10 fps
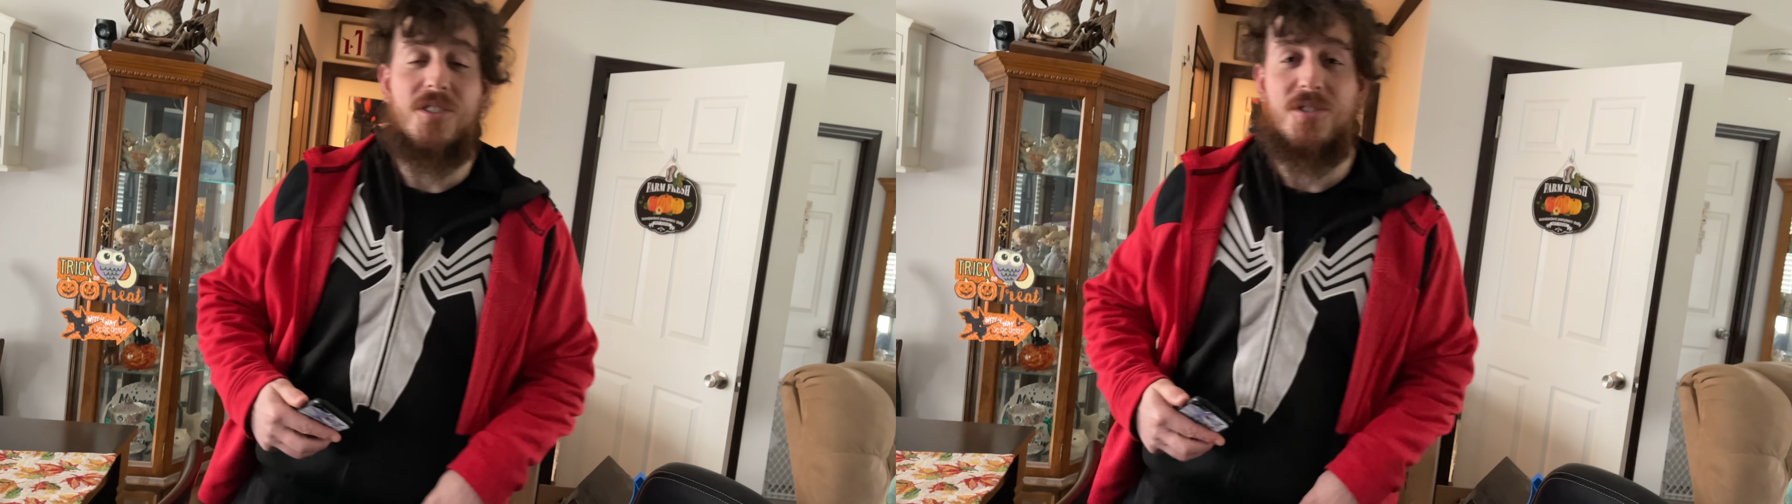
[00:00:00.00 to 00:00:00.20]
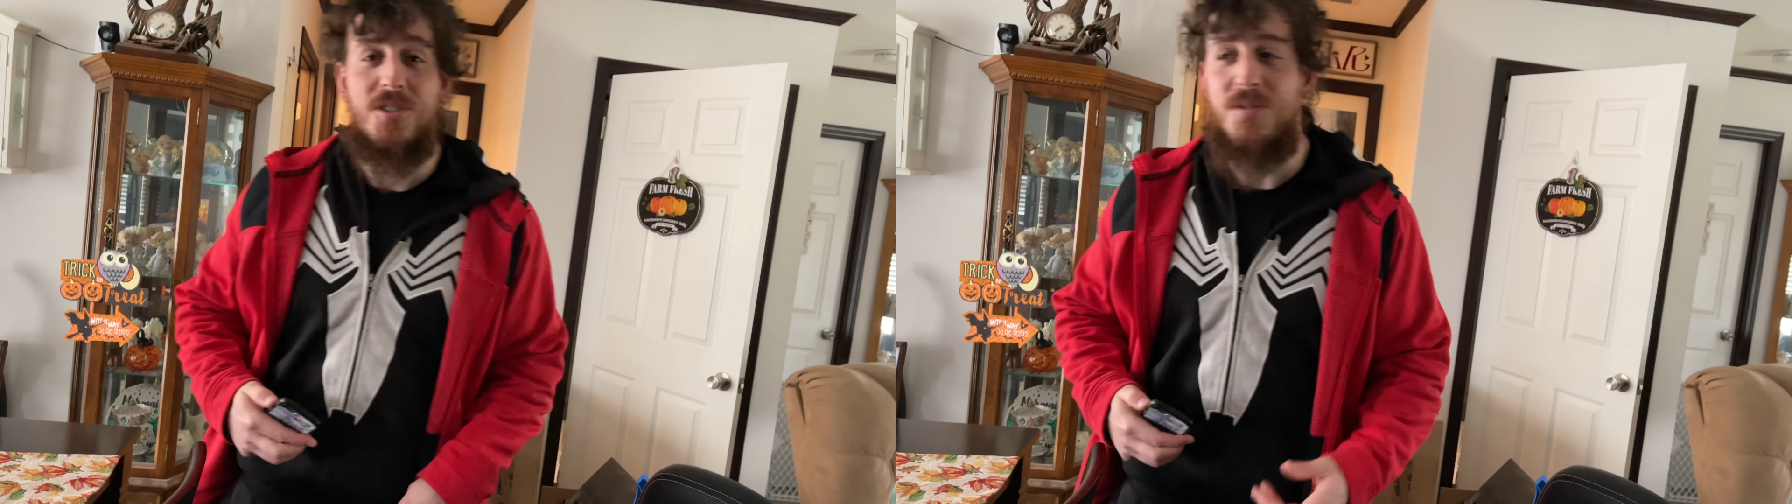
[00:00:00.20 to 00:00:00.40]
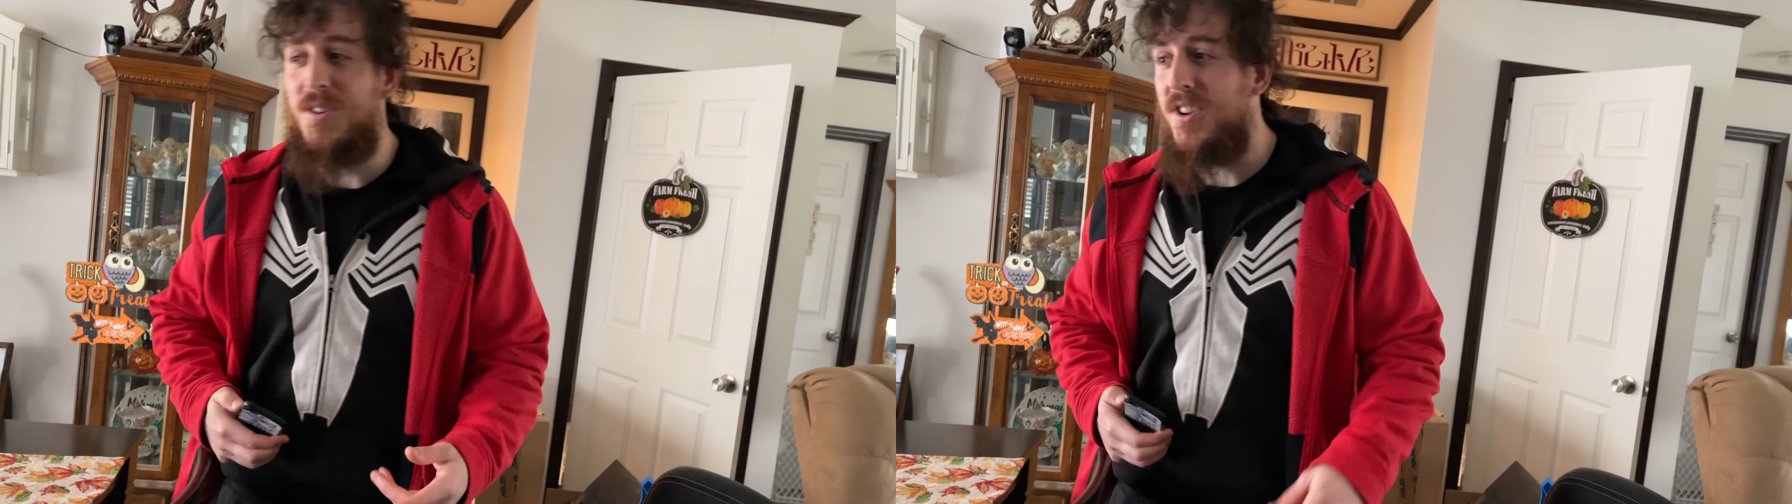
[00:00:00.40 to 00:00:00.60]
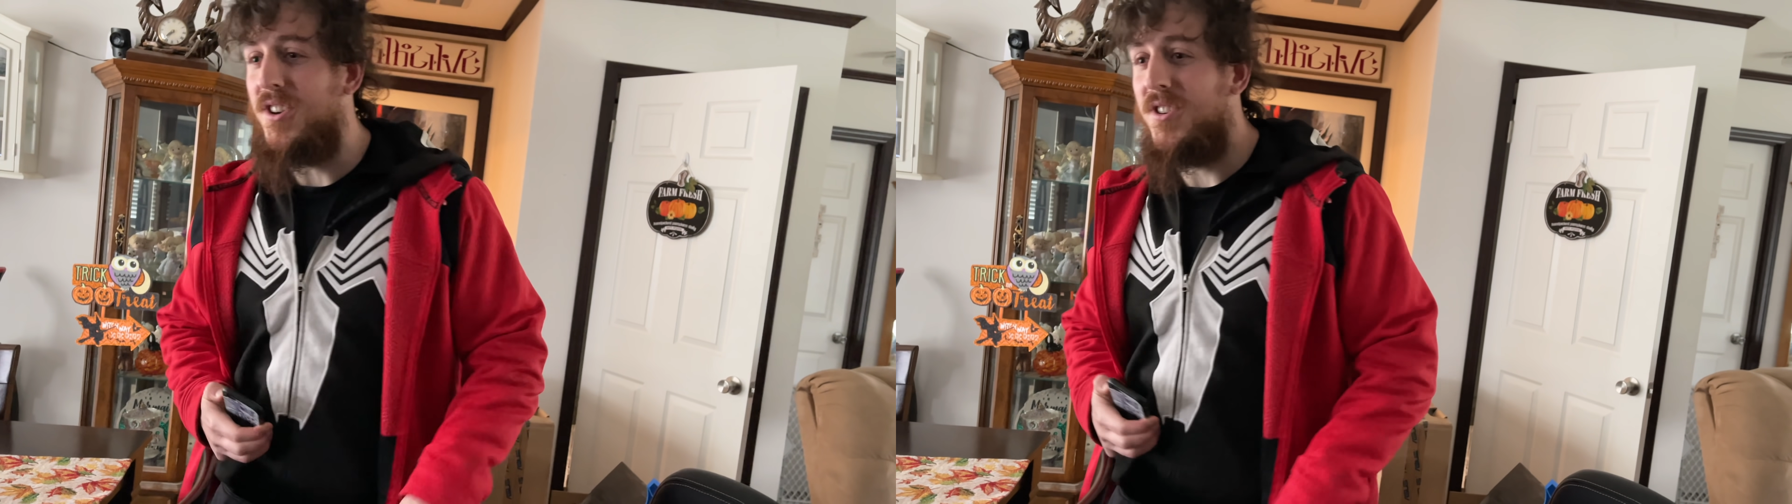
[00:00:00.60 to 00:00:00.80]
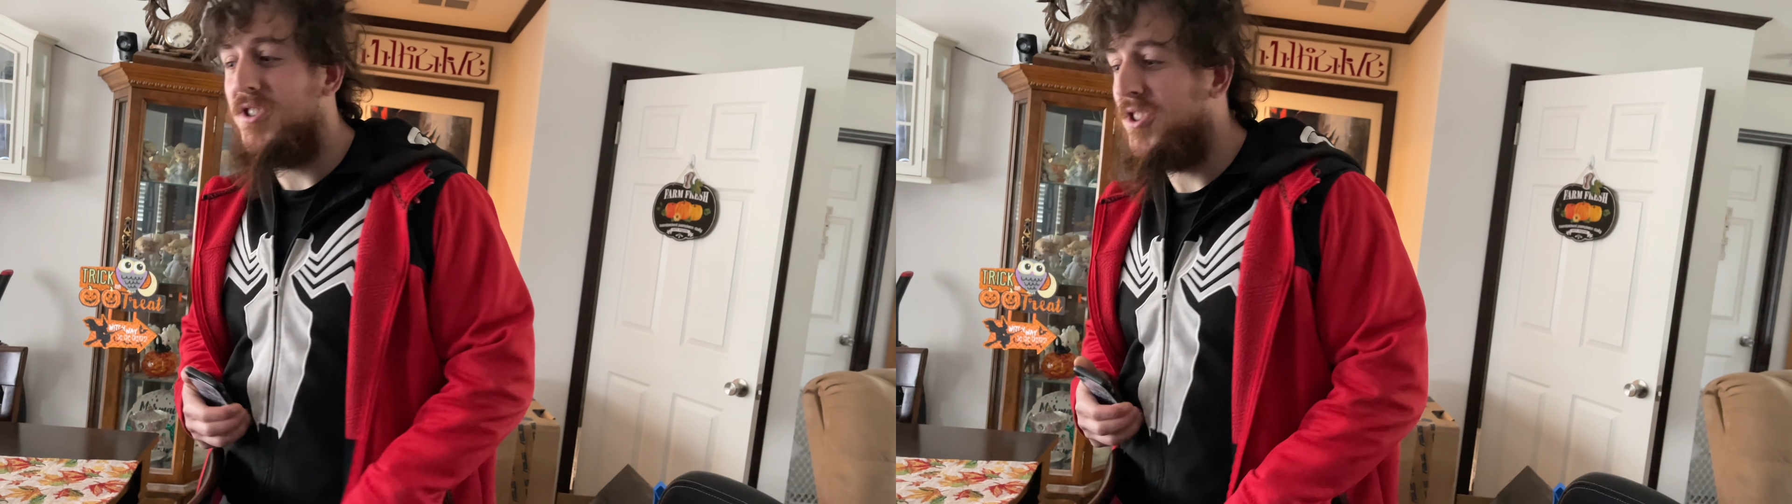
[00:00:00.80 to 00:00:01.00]
your
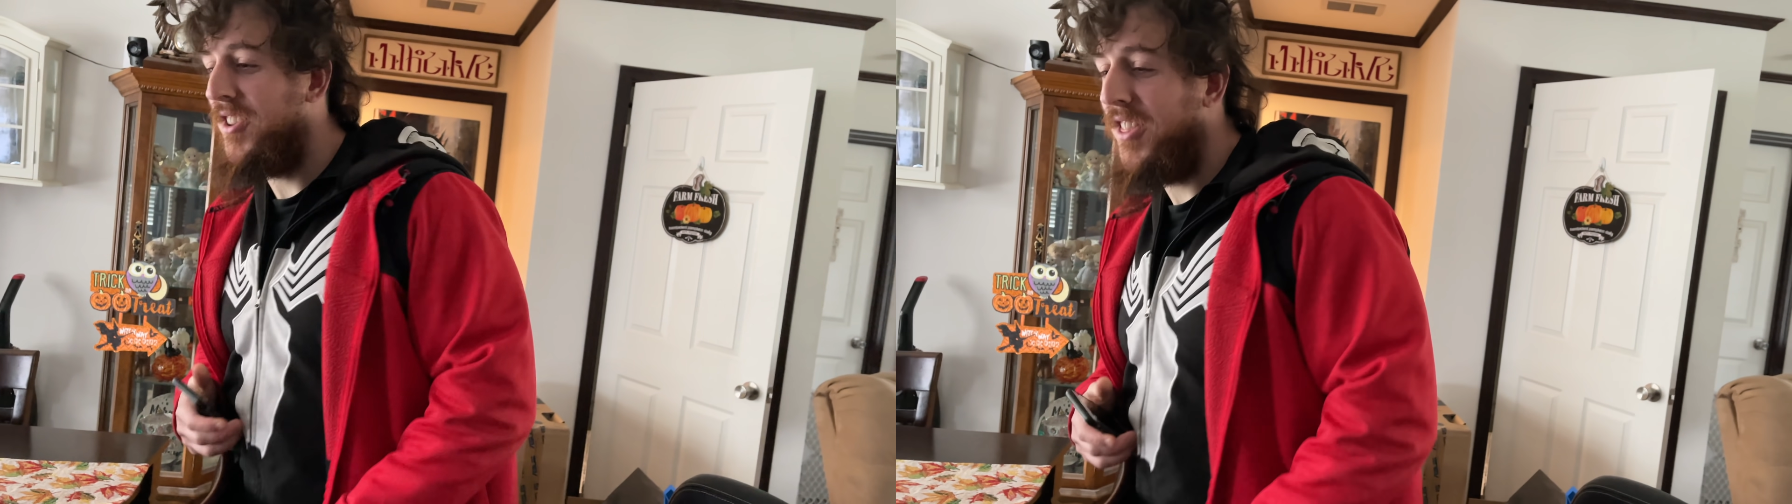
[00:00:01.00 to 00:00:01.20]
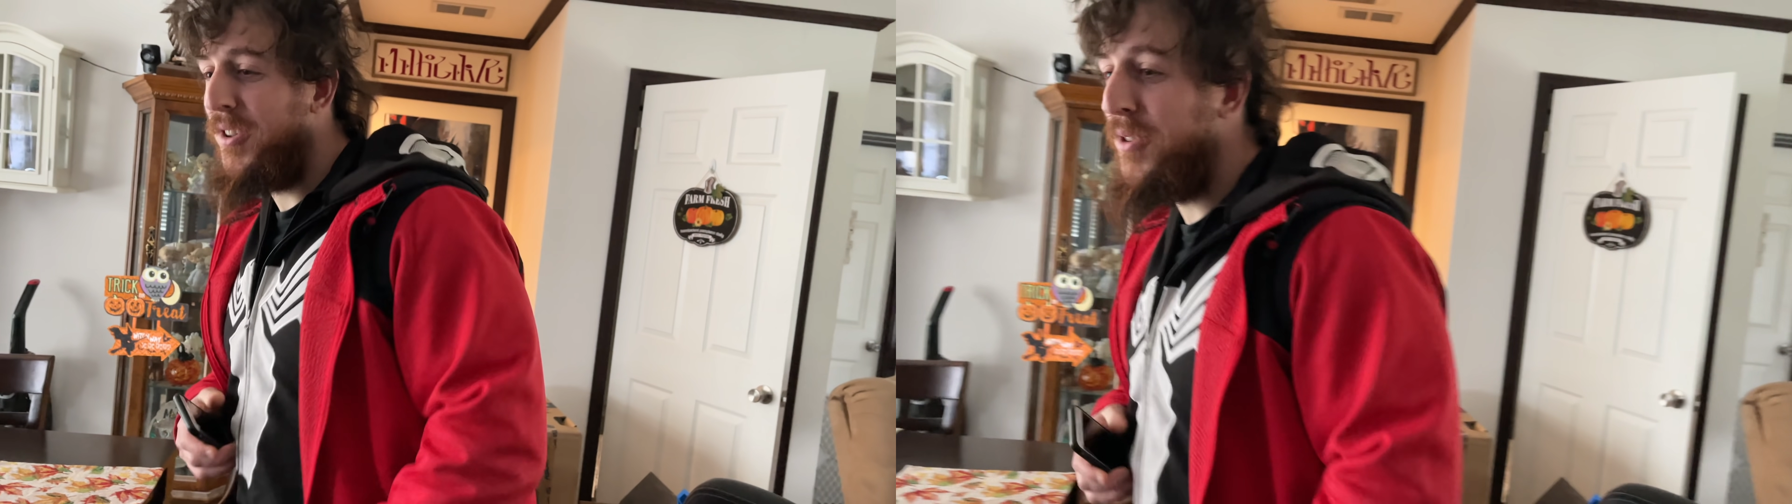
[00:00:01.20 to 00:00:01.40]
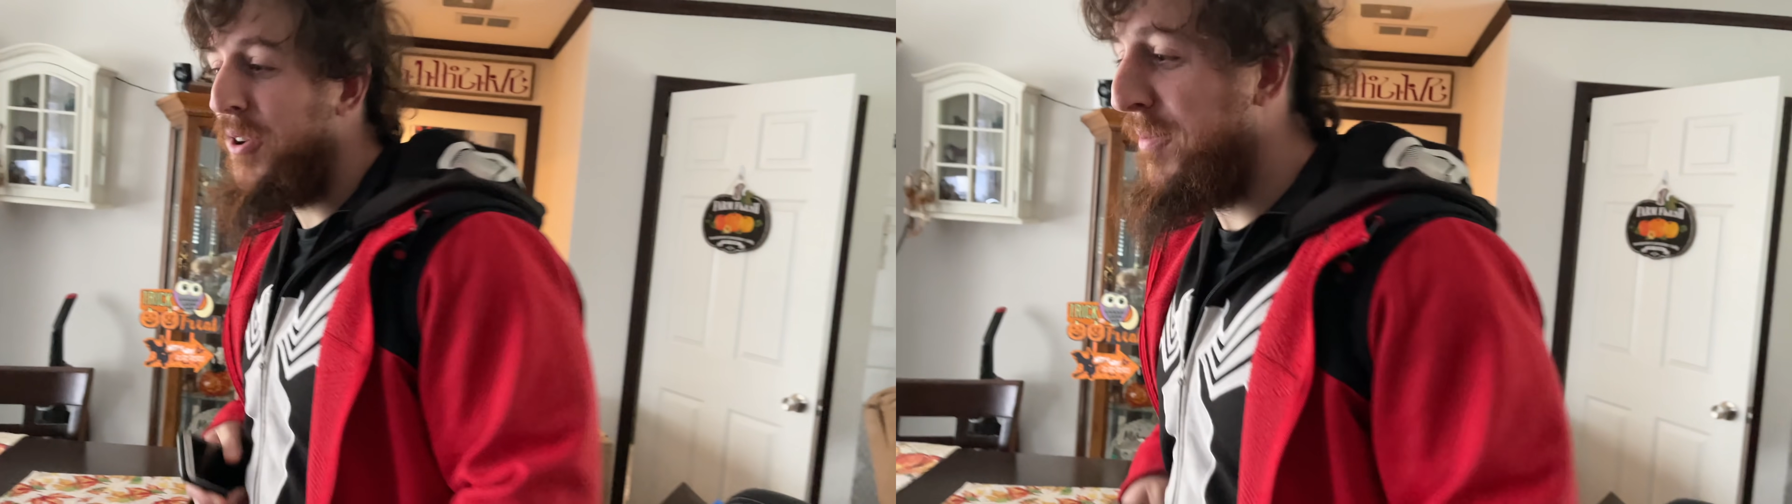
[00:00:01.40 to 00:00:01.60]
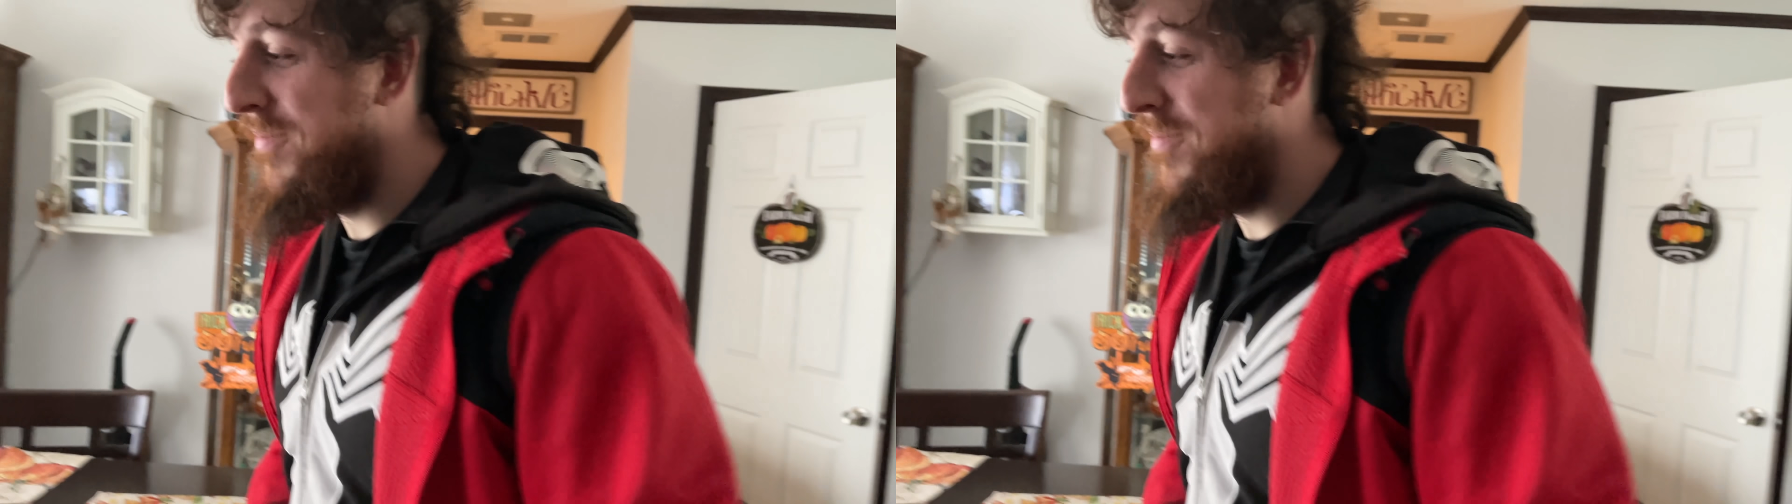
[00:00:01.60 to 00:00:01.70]
shit, you'll know.